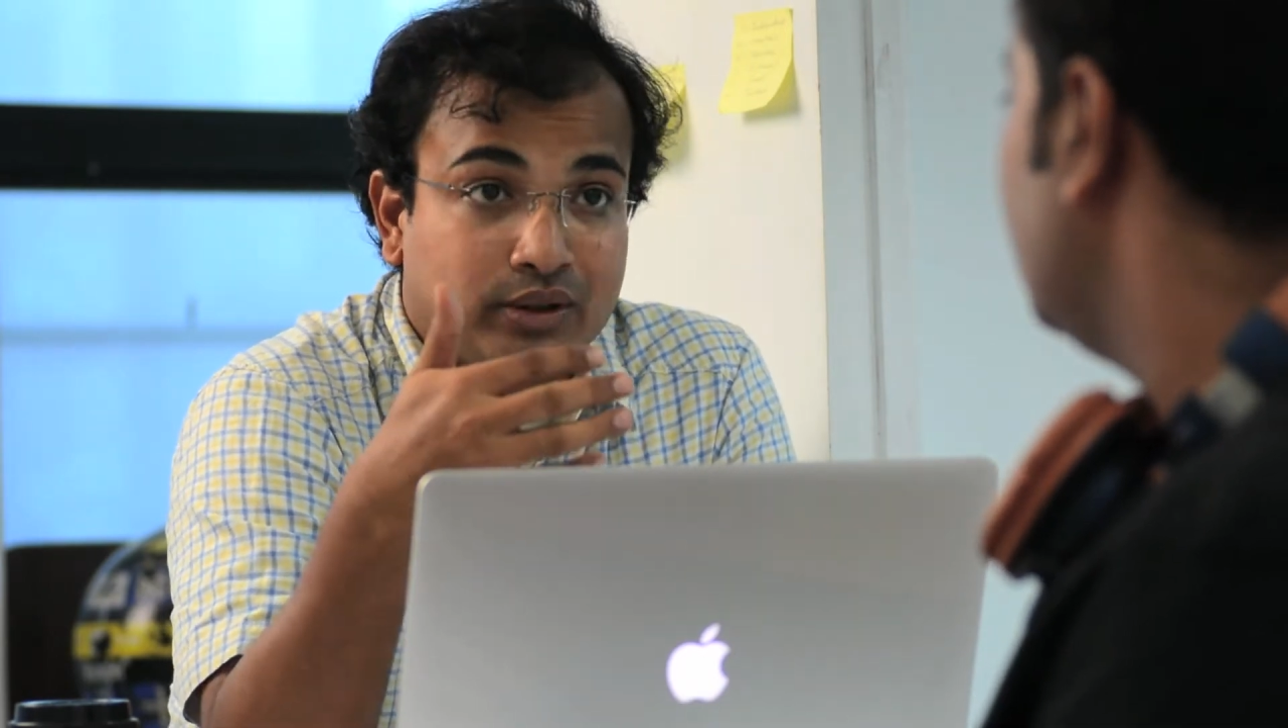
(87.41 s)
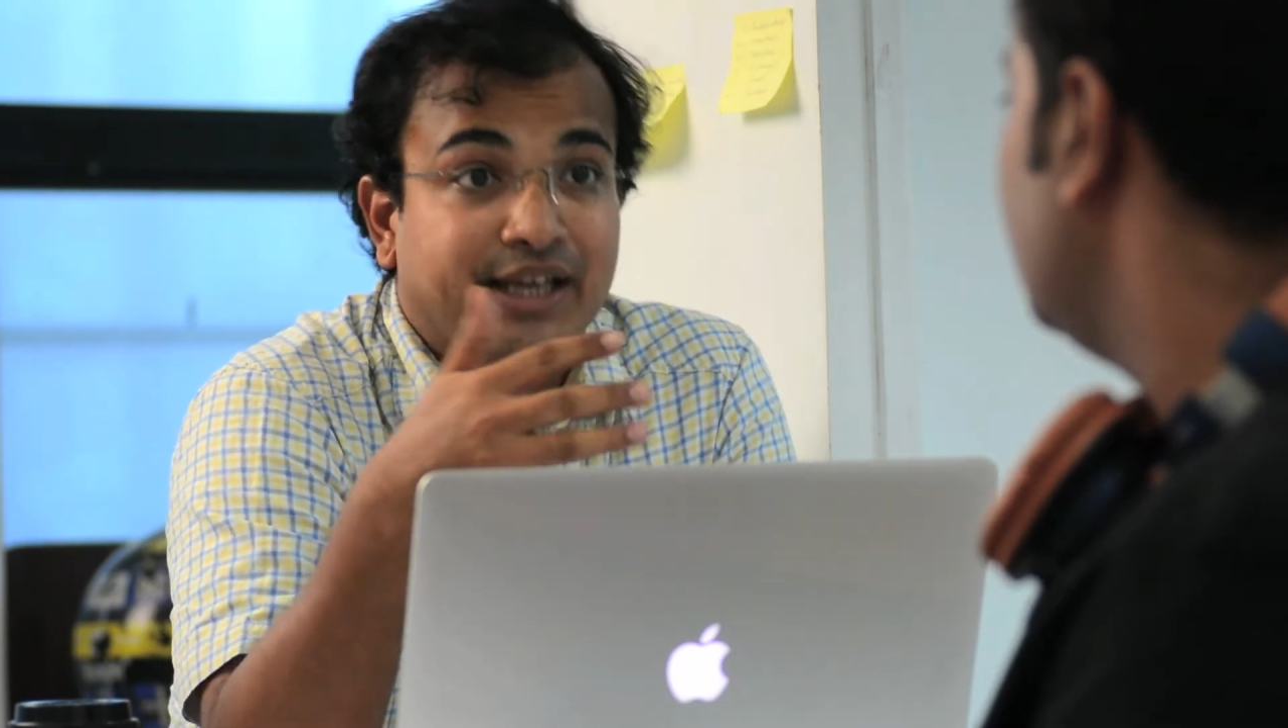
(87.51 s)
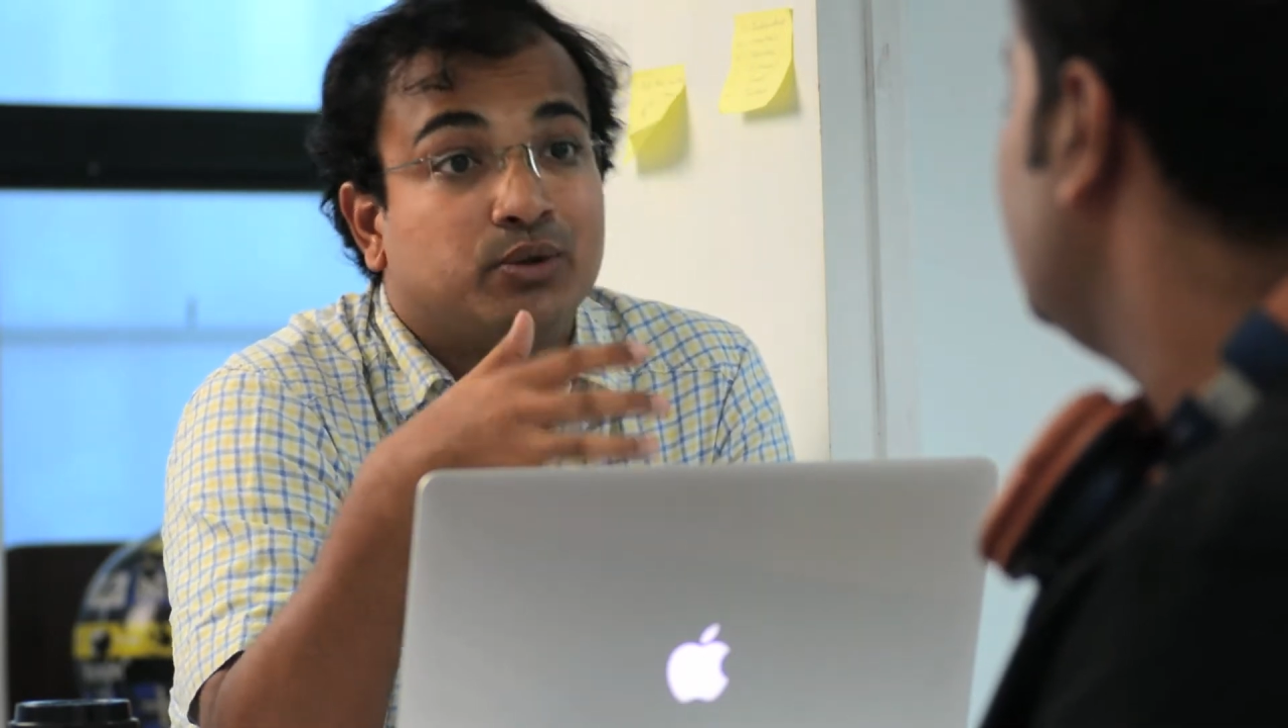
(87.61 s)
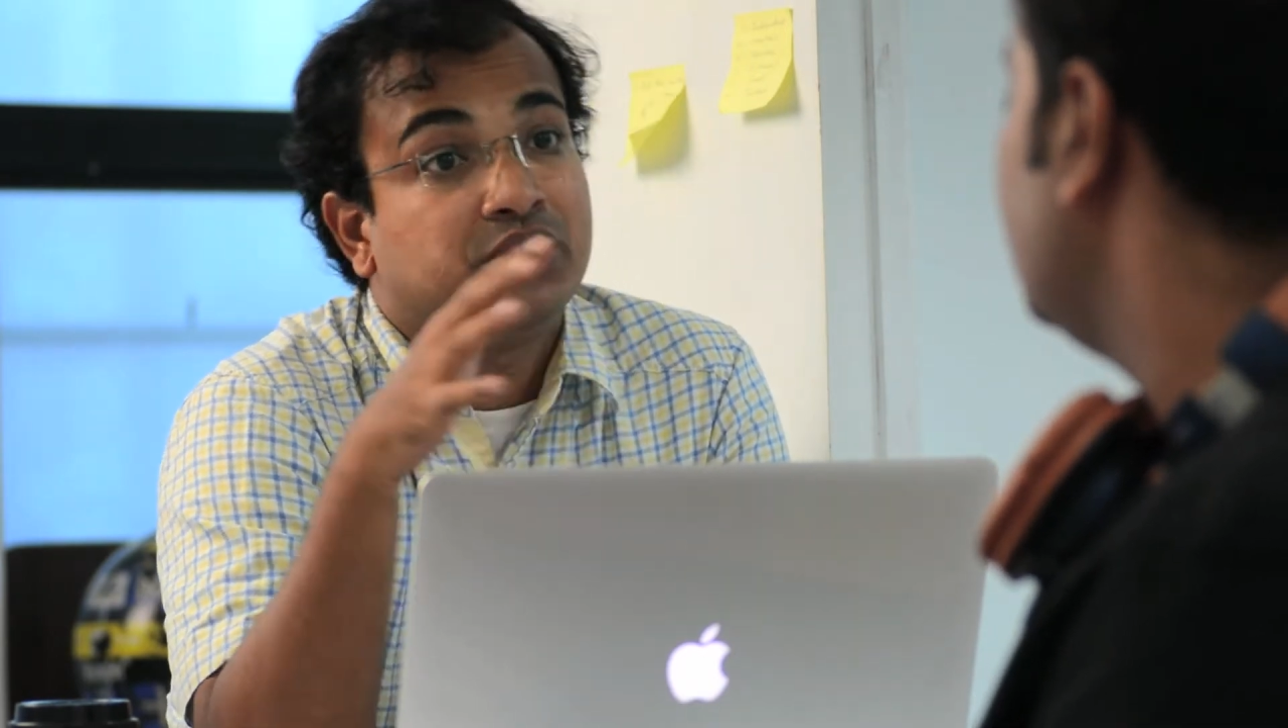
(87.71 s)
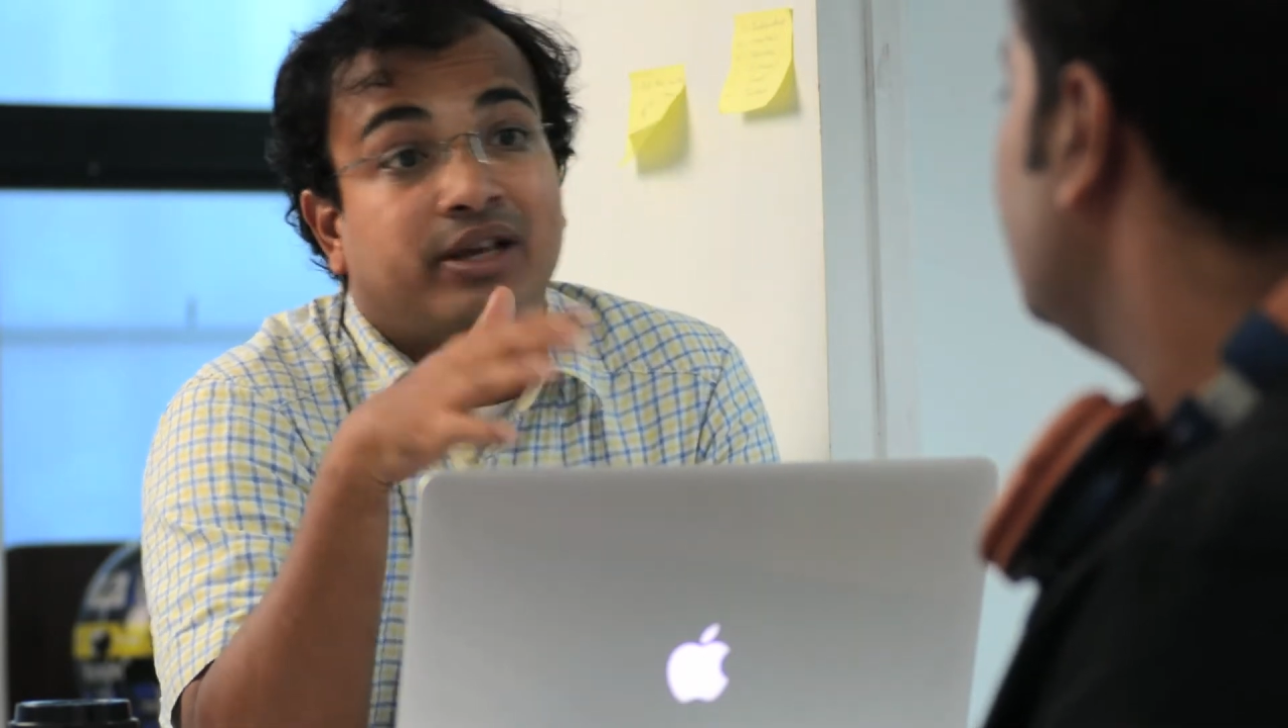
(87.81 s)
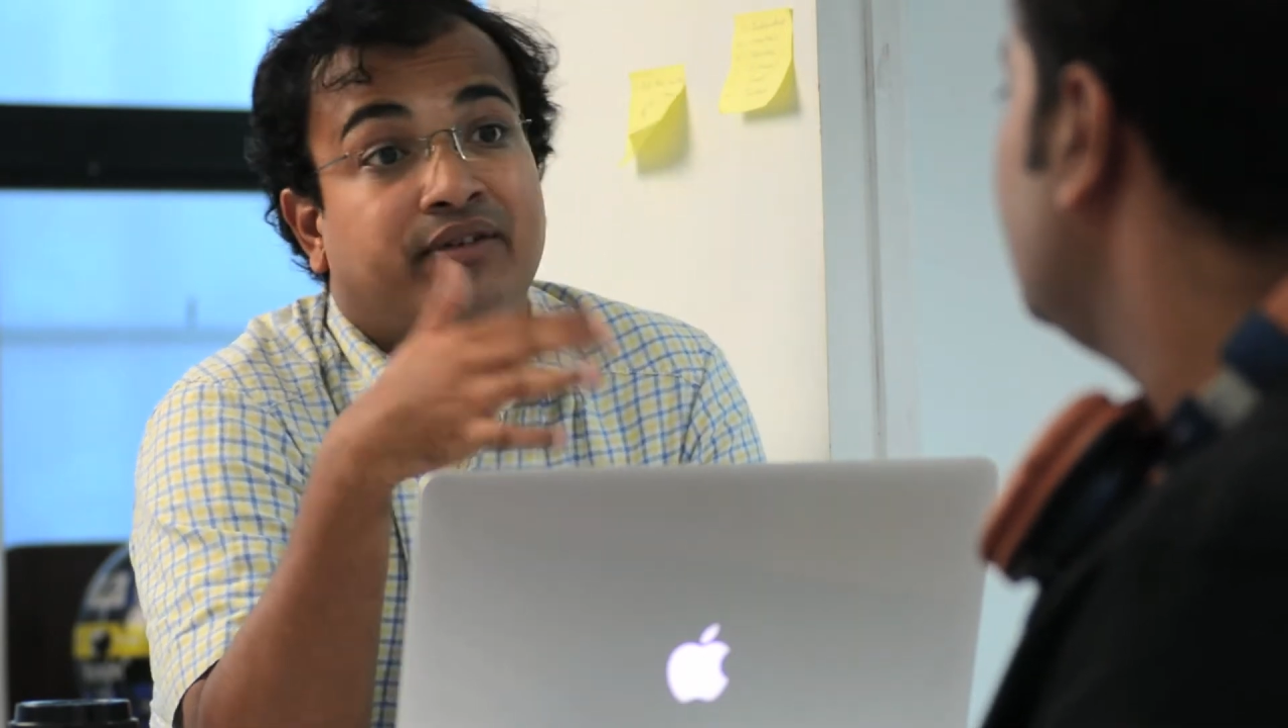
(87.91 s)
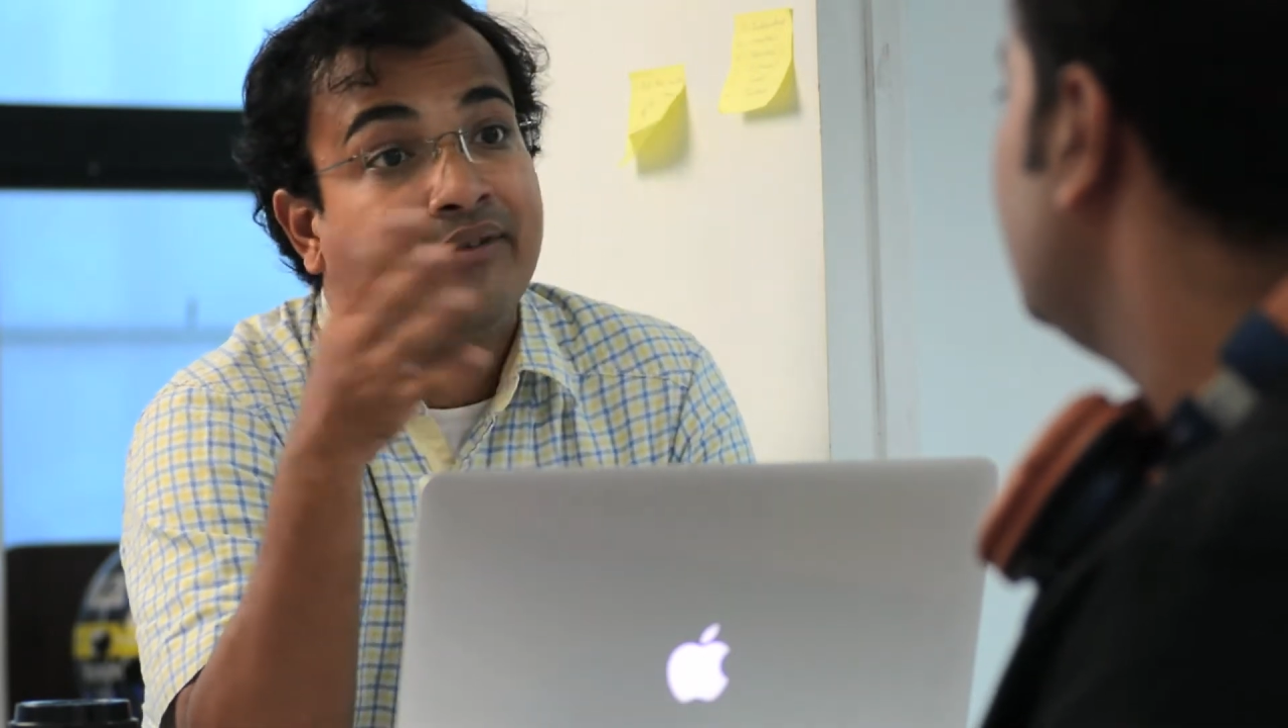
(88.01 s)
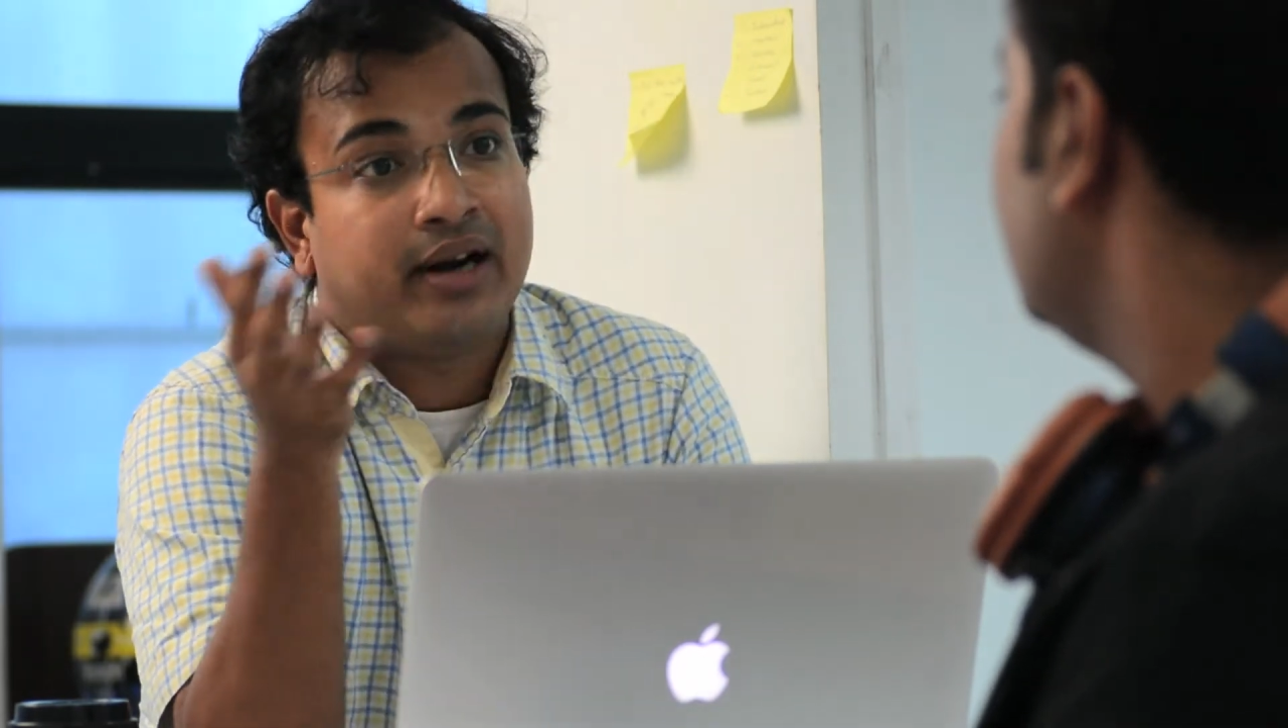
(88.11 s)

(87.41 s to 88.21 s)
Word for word: things which they've never